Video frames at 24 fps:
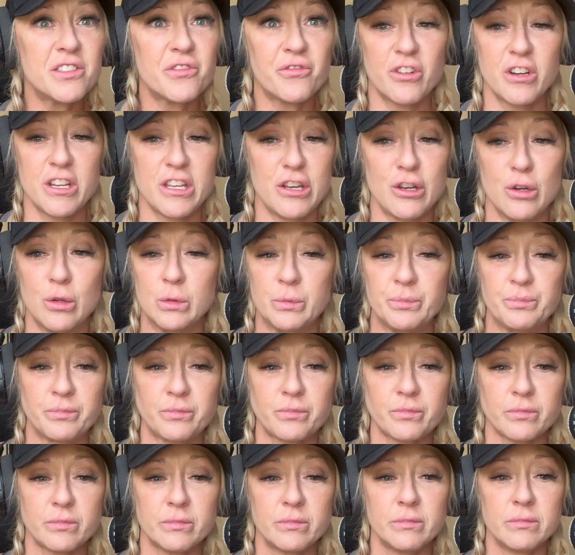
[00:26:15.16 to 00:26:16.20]
you,
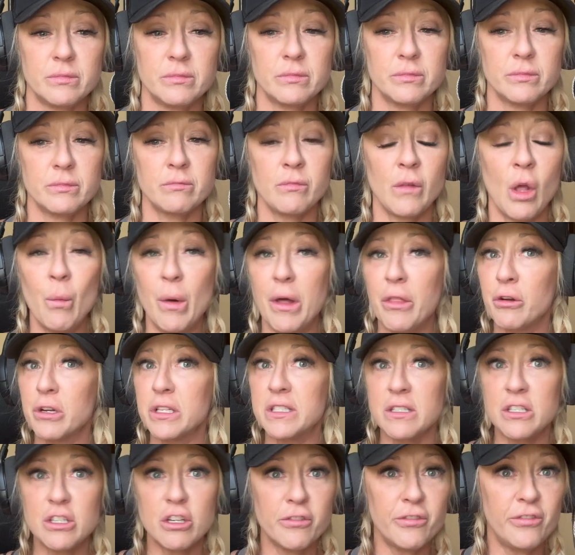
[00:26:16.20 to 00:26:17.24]
whether
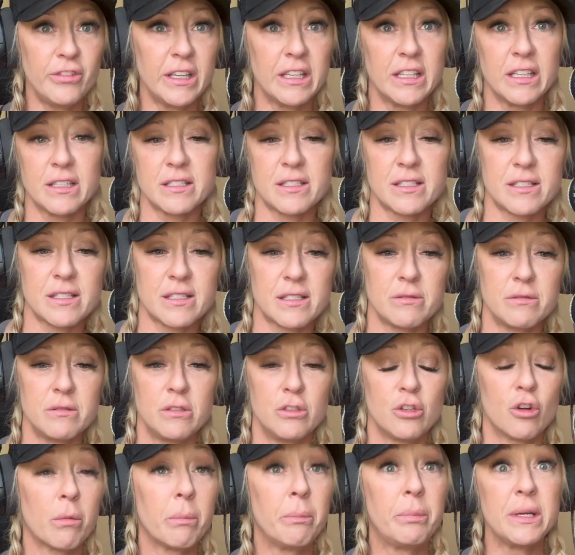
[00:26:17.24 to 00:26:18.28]
it's in your fitness,
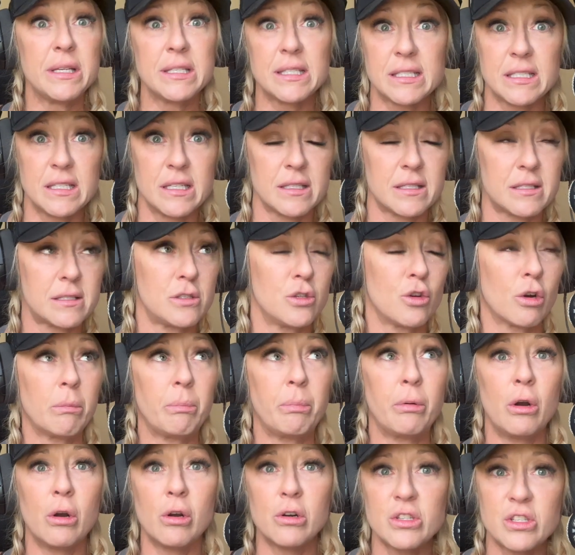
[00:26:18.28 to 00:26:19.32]
your business, your
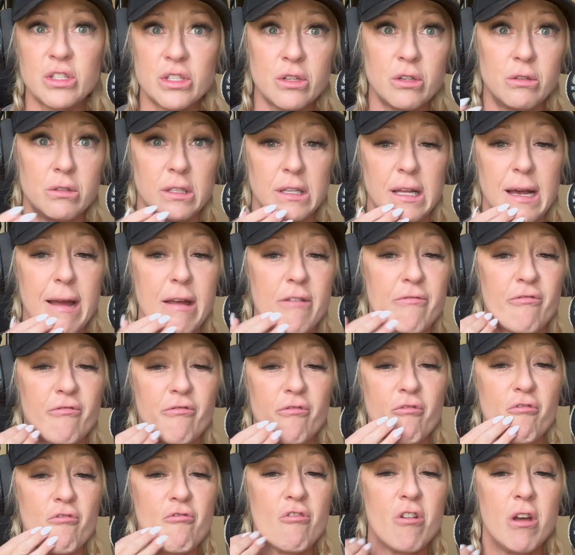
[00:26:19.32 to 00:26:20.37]
personal
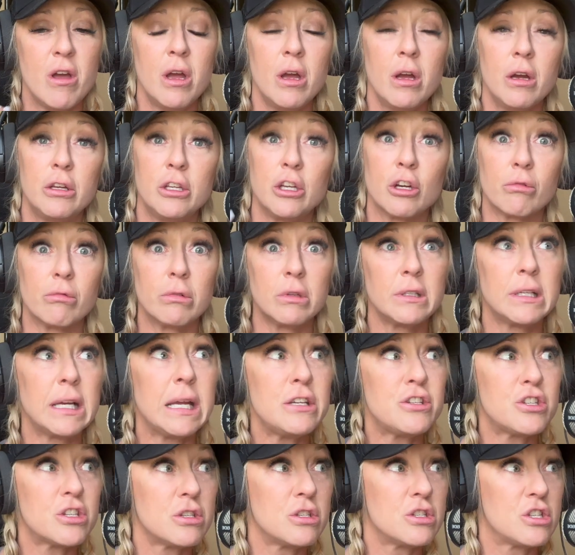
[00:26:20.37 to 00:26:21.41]
life, your
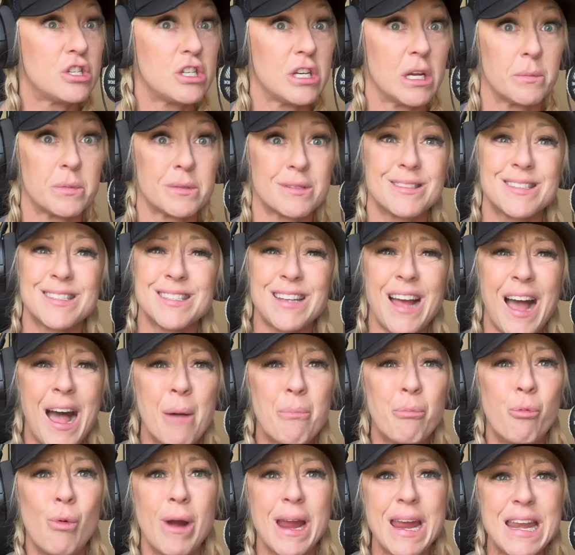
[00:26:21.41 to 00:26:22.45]
relationships,
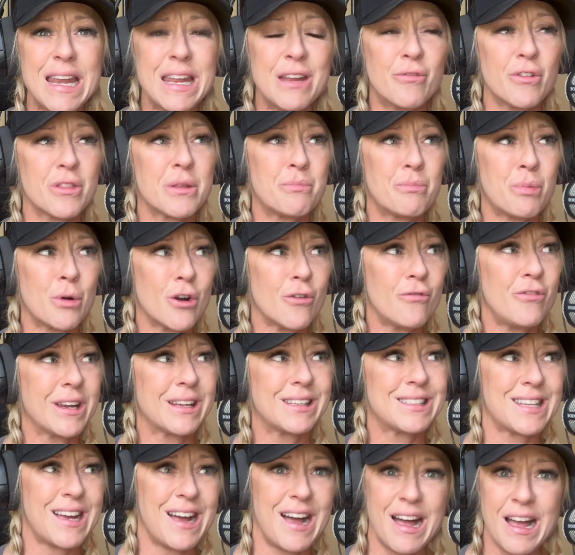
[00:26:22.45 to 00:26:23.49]
stop waiting for the
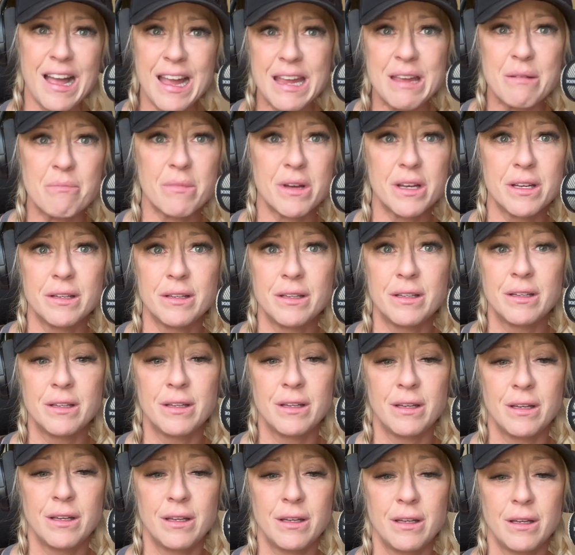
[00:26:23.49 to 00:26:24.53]
perfect time.
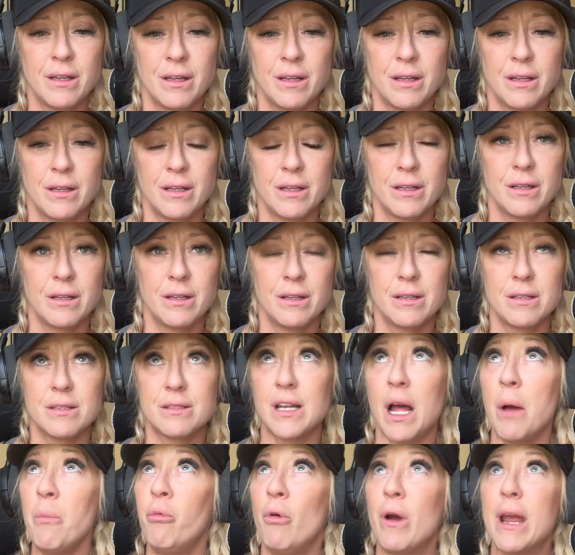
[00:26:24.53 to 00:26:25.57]

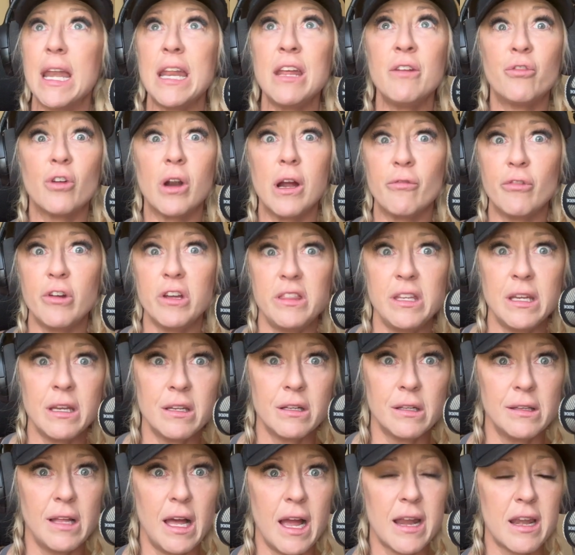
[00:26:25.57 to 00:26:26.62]
Stop waiting for everything
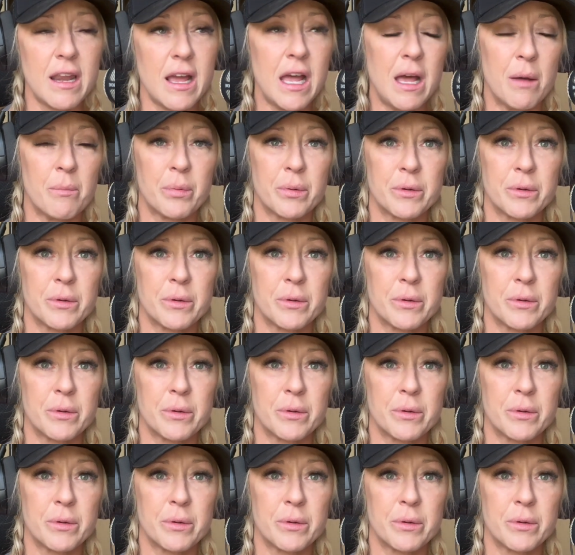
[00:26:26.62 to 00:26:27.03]
to line up.